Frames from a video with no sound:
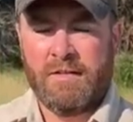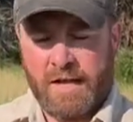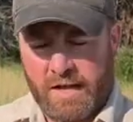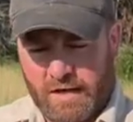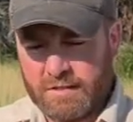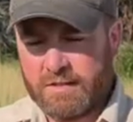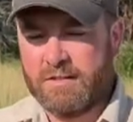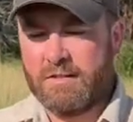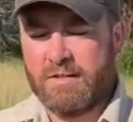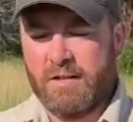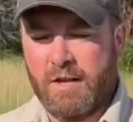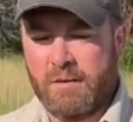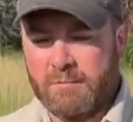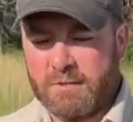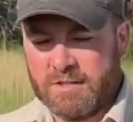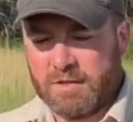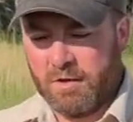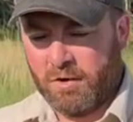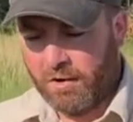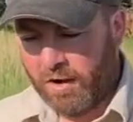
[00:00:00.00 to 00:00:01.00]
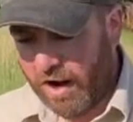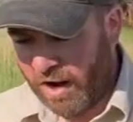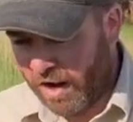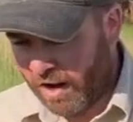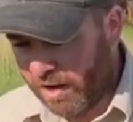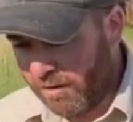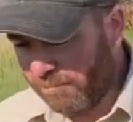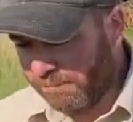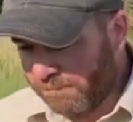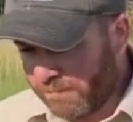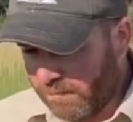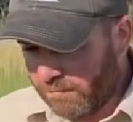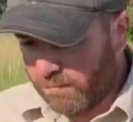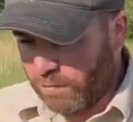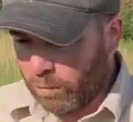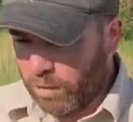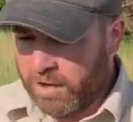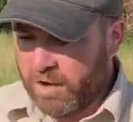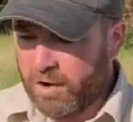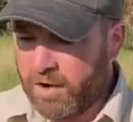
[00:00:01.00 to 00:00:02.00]
Yes. Yep. So
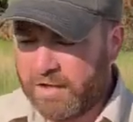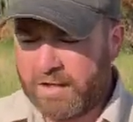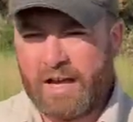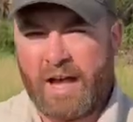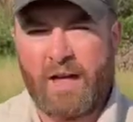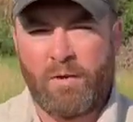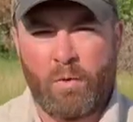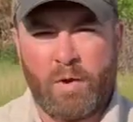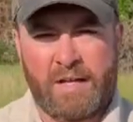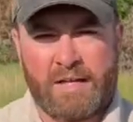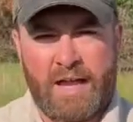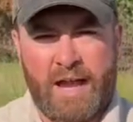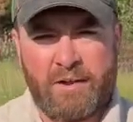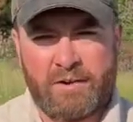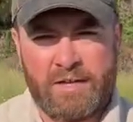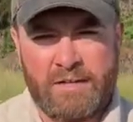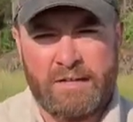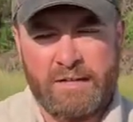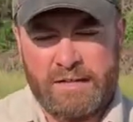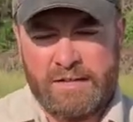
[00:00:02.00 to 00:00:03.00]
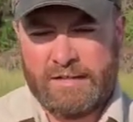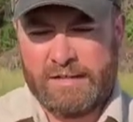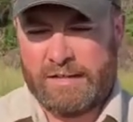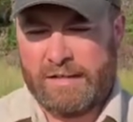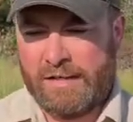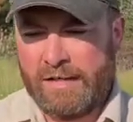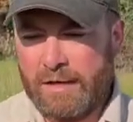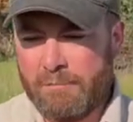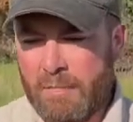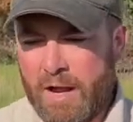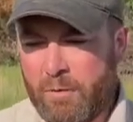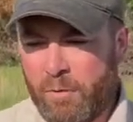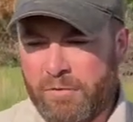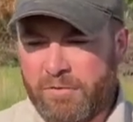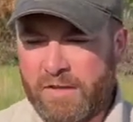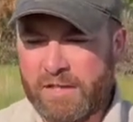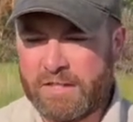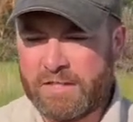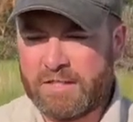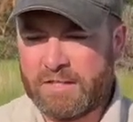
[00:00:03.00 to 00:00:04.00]
we're here in Callaway County. Met
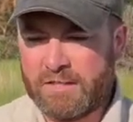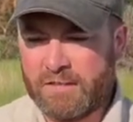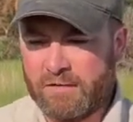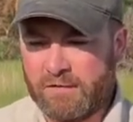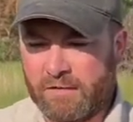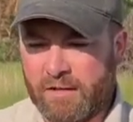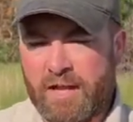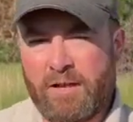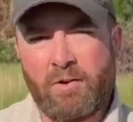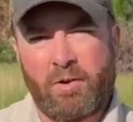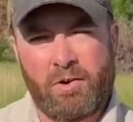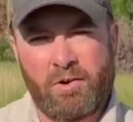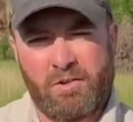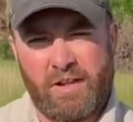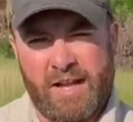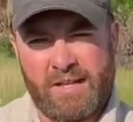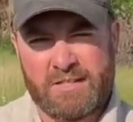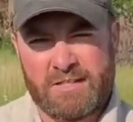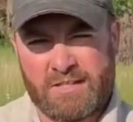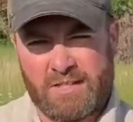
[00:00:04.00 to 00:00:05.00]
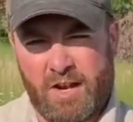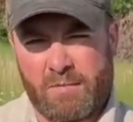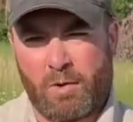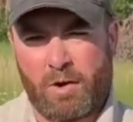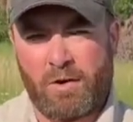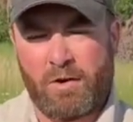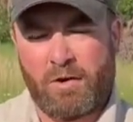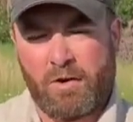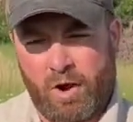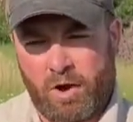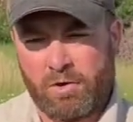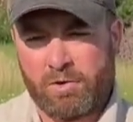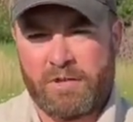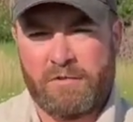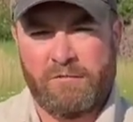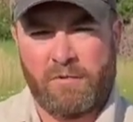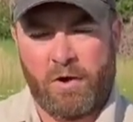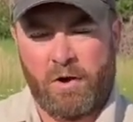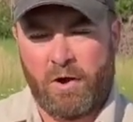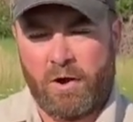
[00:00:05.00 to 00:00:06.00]
with this landowner last summer, early
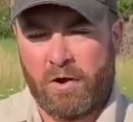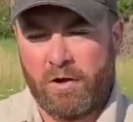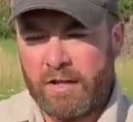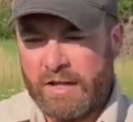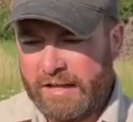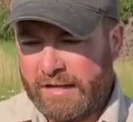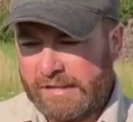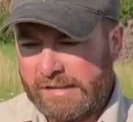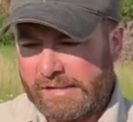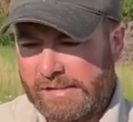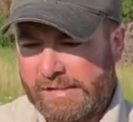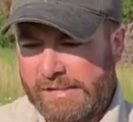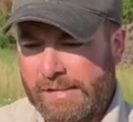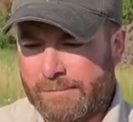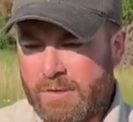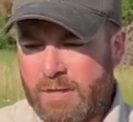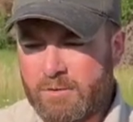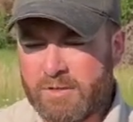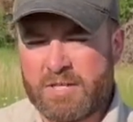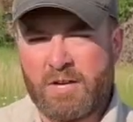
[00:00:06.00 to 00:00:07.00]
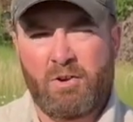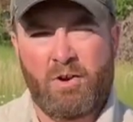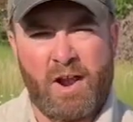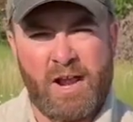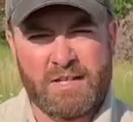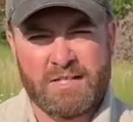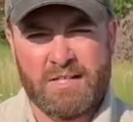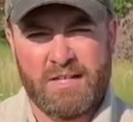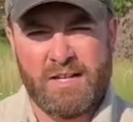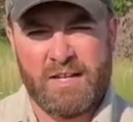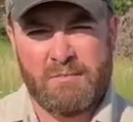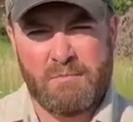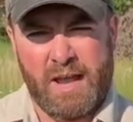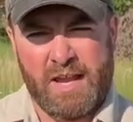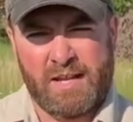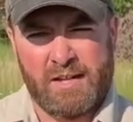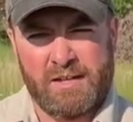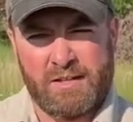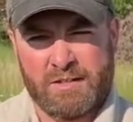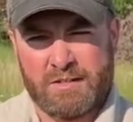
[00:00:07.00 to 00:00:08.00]
fall. He was interested in
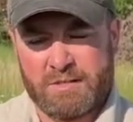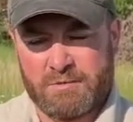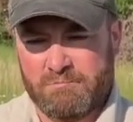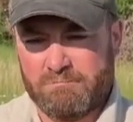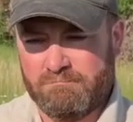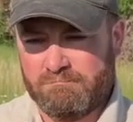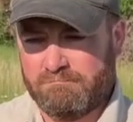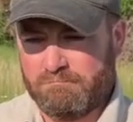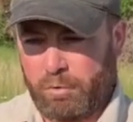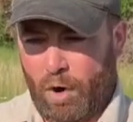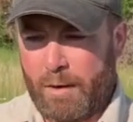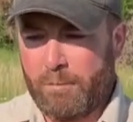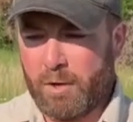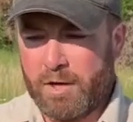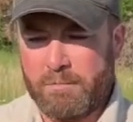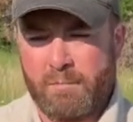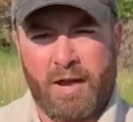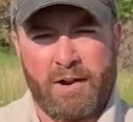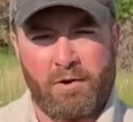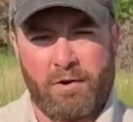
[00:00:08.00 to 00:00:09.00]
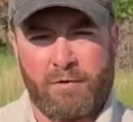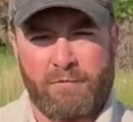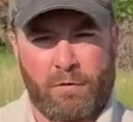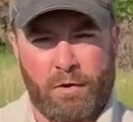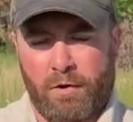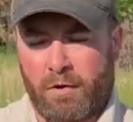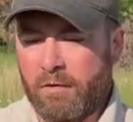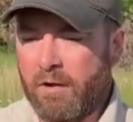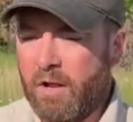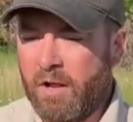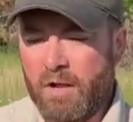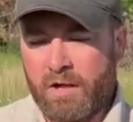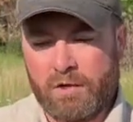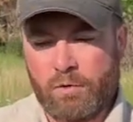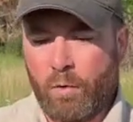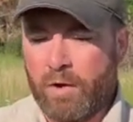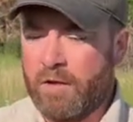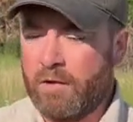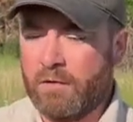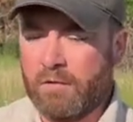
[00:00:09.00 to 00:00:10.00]
making his property better for
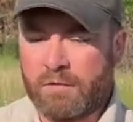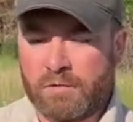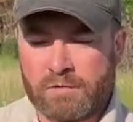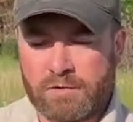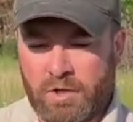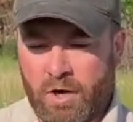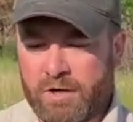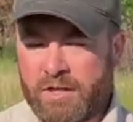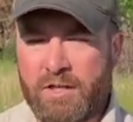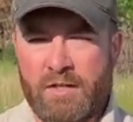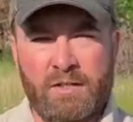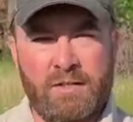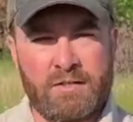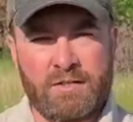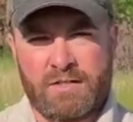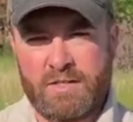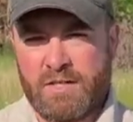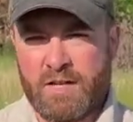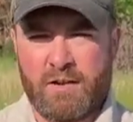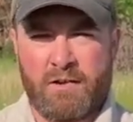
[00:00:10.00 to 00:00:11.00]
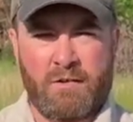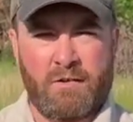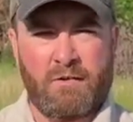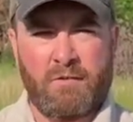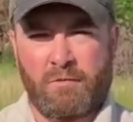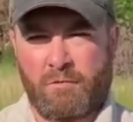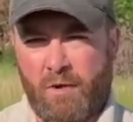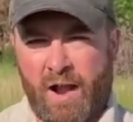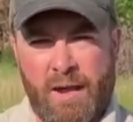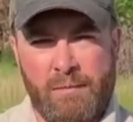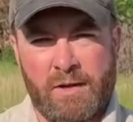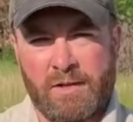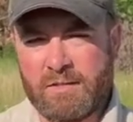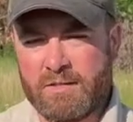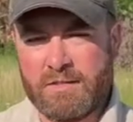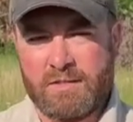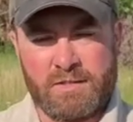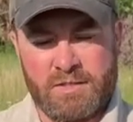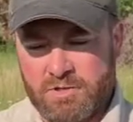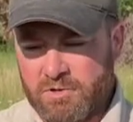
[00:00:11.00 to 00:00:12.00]
quail, turkeys, deer,
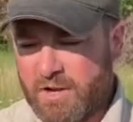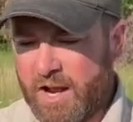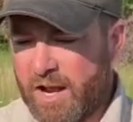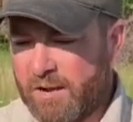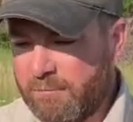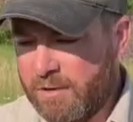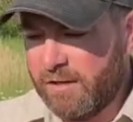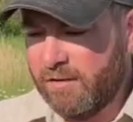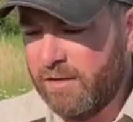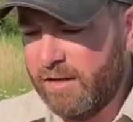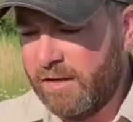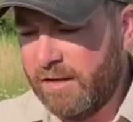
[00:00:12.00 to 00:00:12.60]
rabbits, you name it.